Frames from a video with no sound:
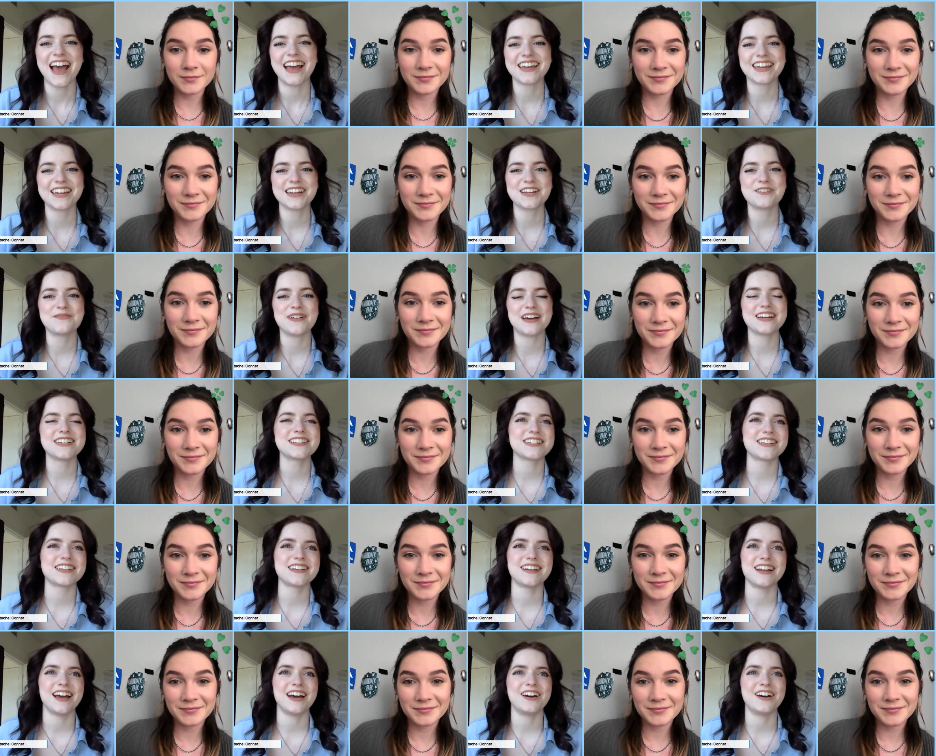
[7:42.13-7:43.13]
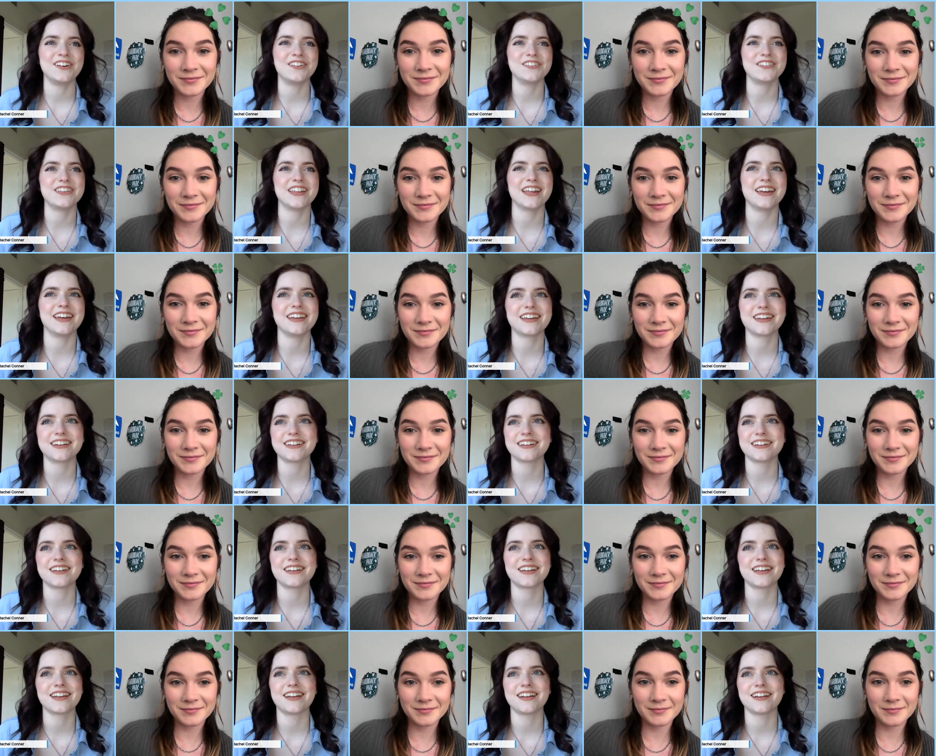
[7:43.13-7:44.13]
Speaker 1: I can imagine how like
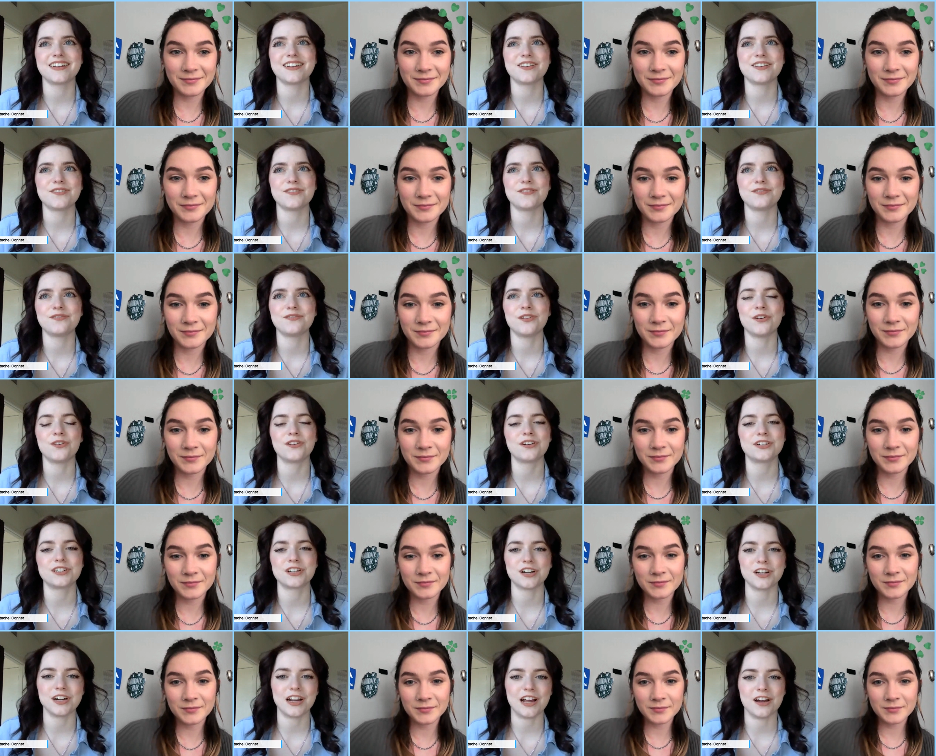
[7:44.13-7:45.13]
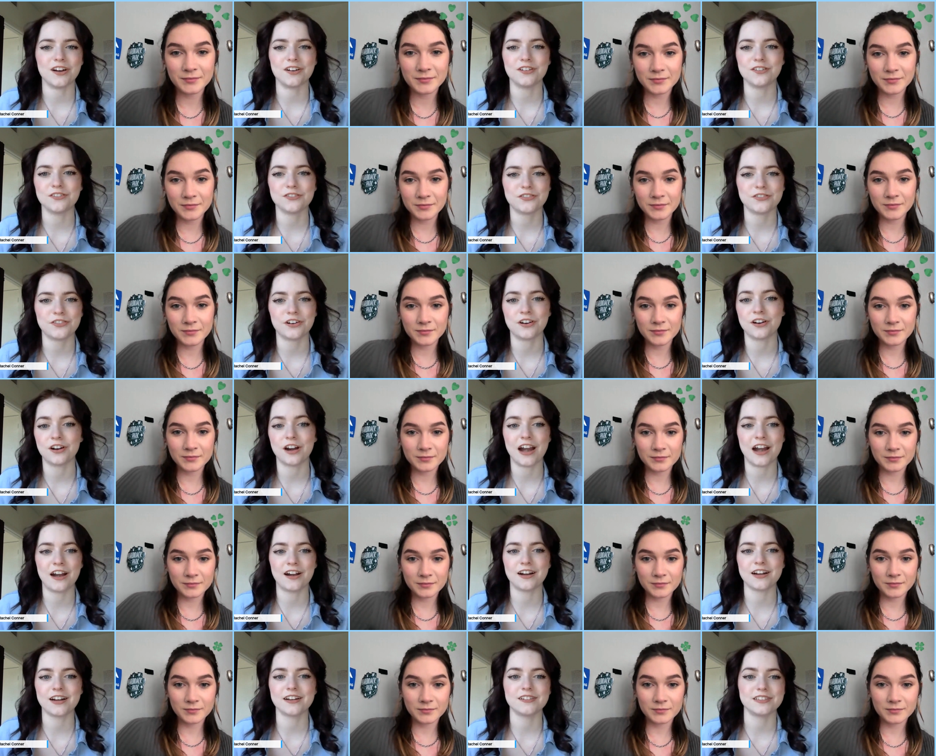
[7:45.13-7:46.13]
voter turnout for
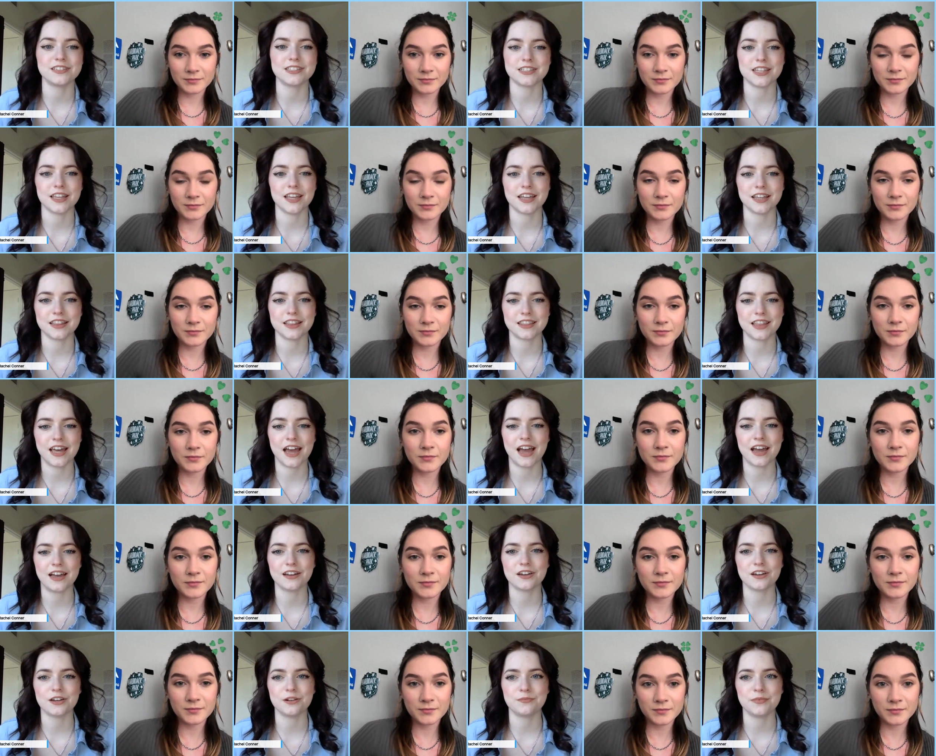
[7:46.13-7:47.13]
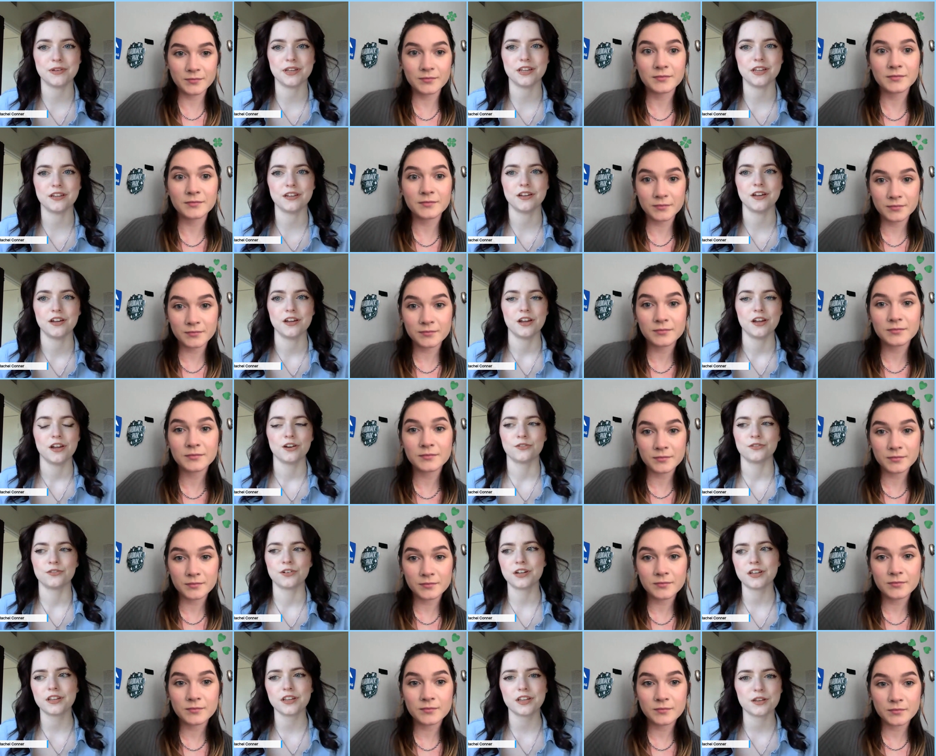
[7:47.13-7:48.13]
areas like that could be
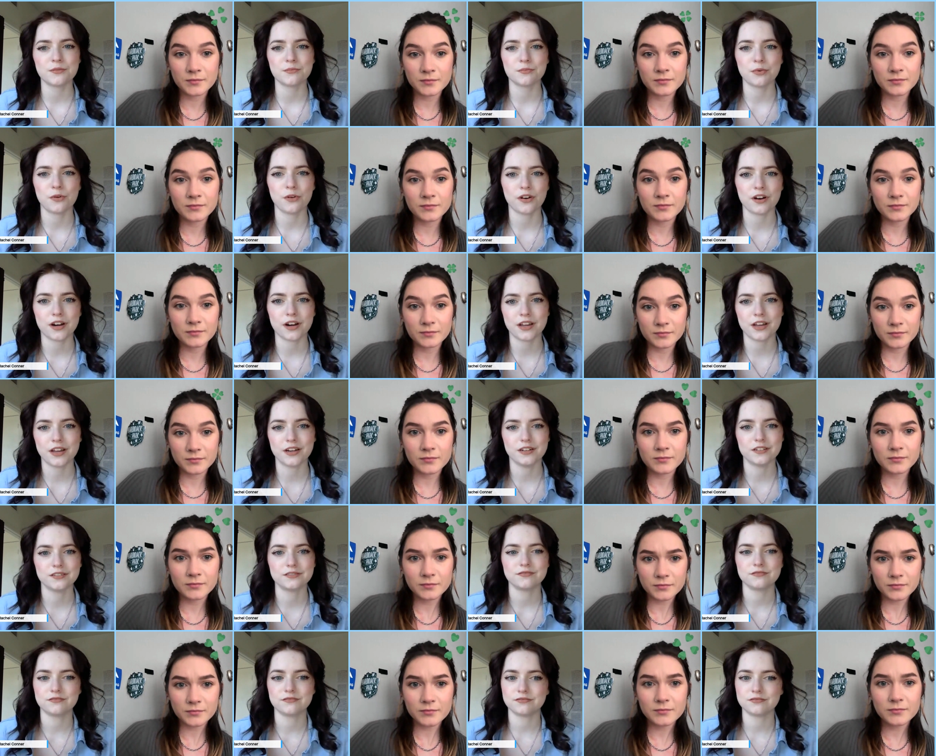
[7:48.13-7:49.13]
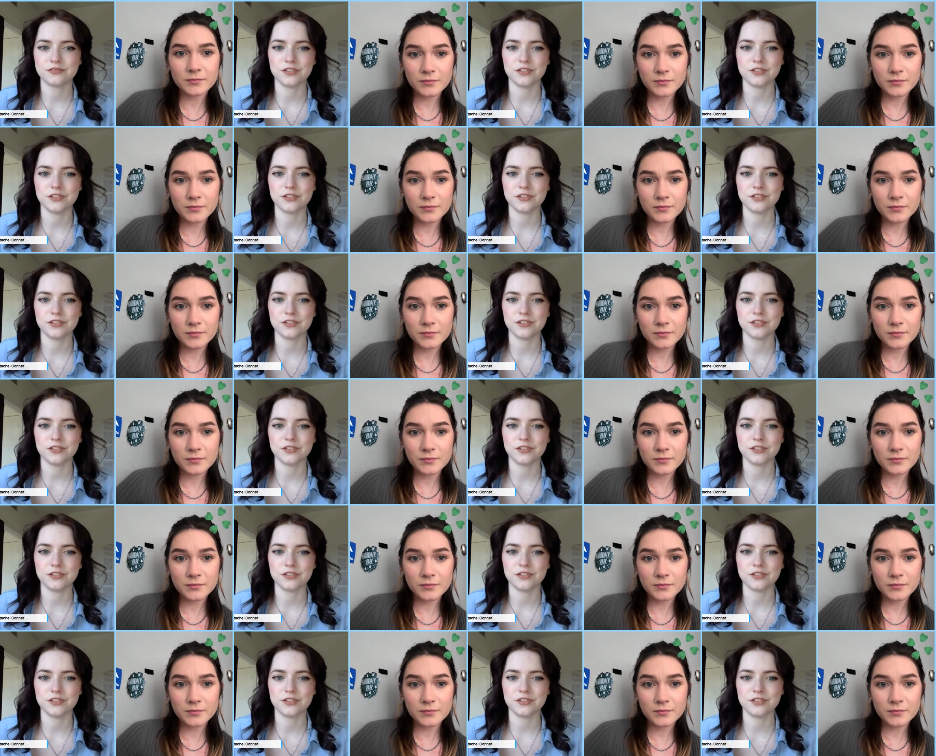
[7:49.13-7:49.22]
really important,